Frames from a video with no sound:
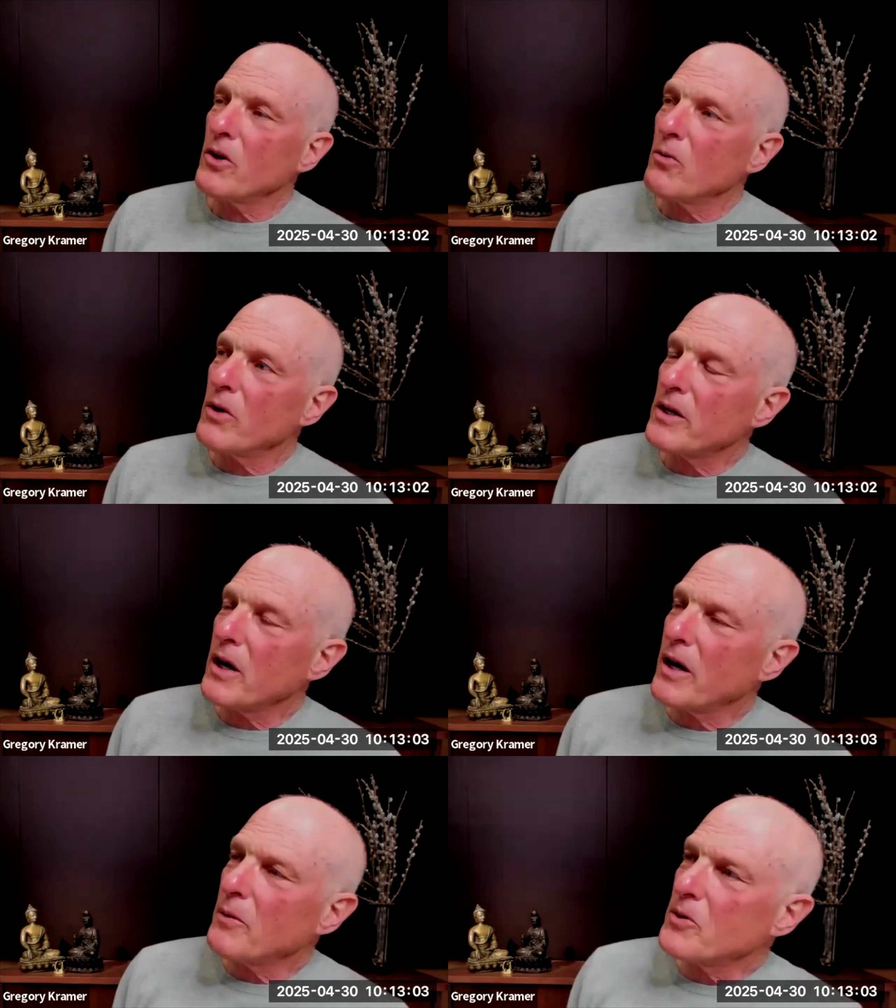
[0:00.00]
Oh, you
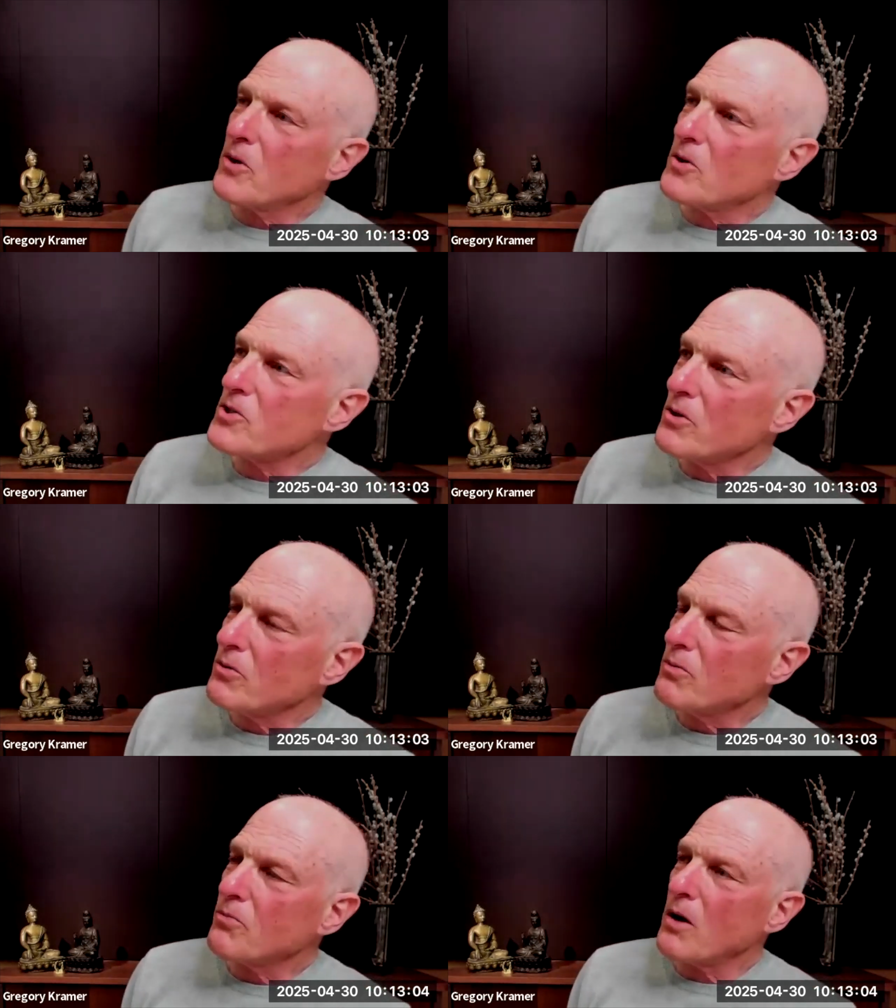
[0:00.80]
know what? I would
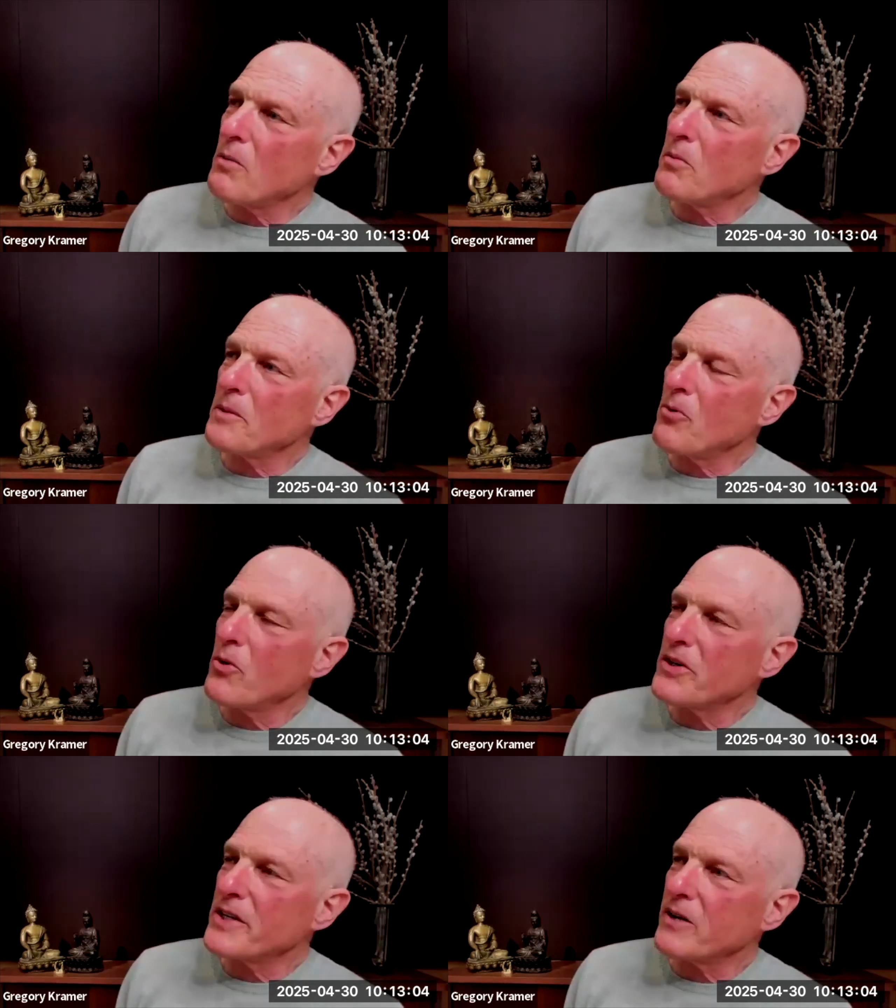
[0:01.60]
also
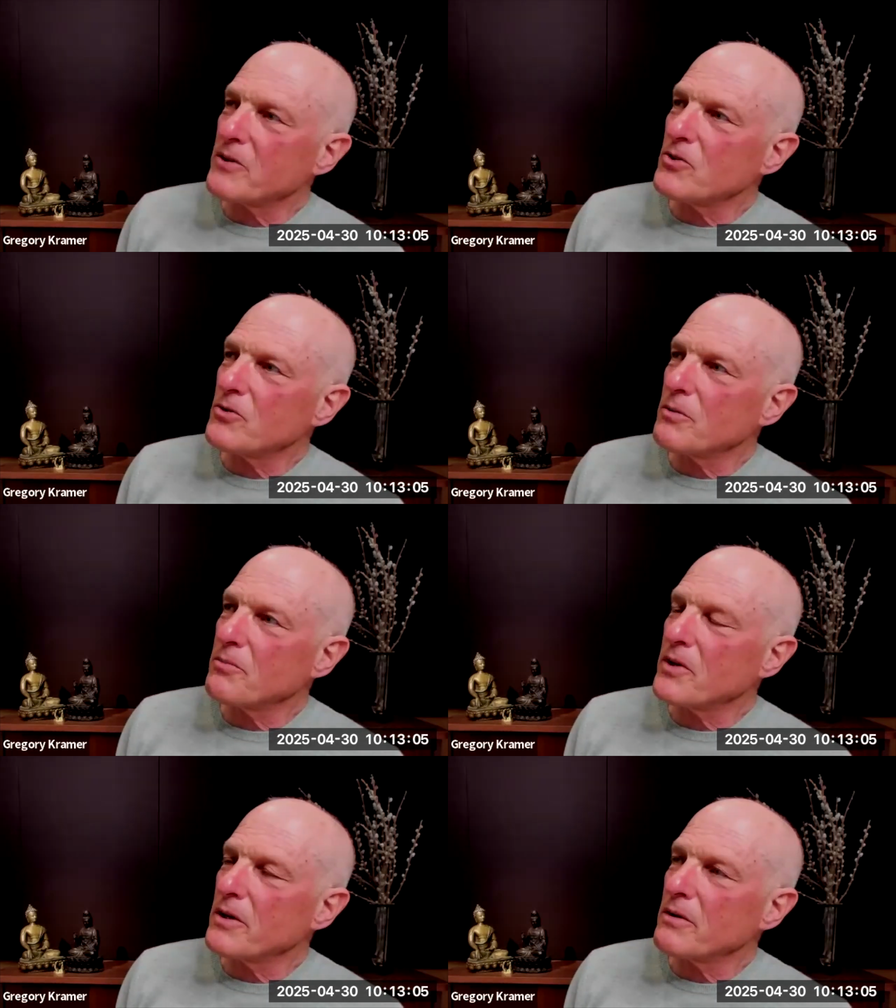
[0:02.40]
probably point
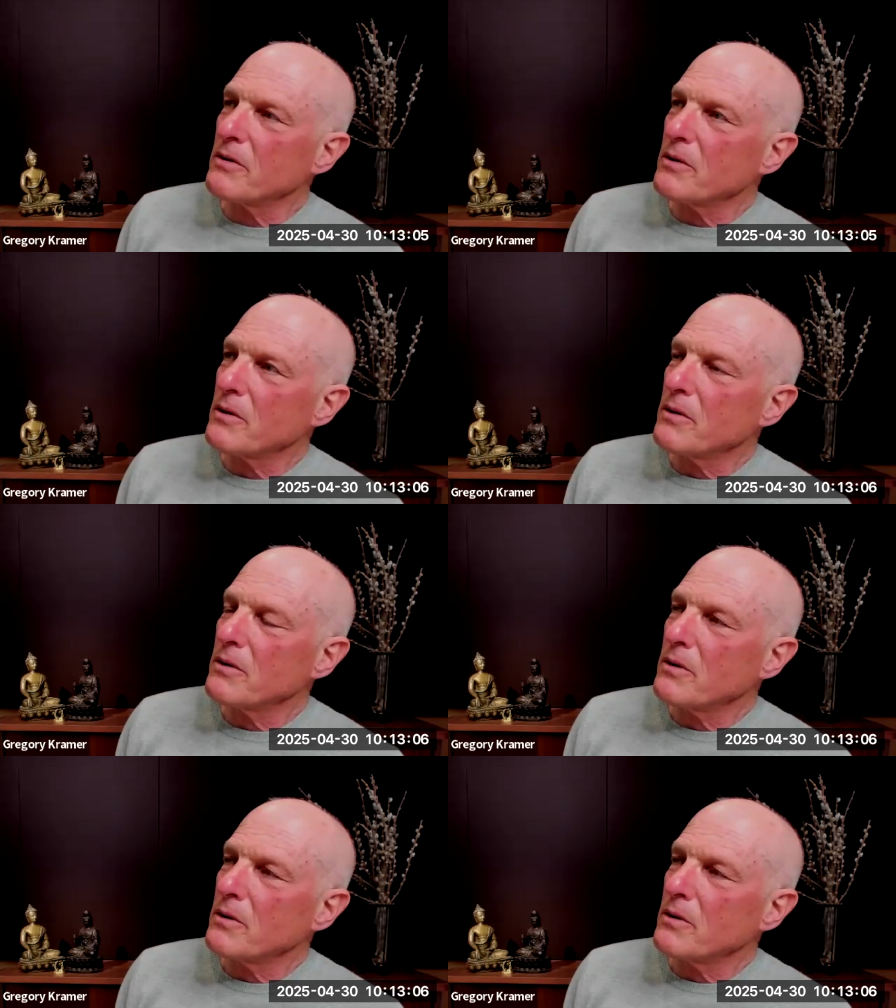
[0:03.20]
out to him that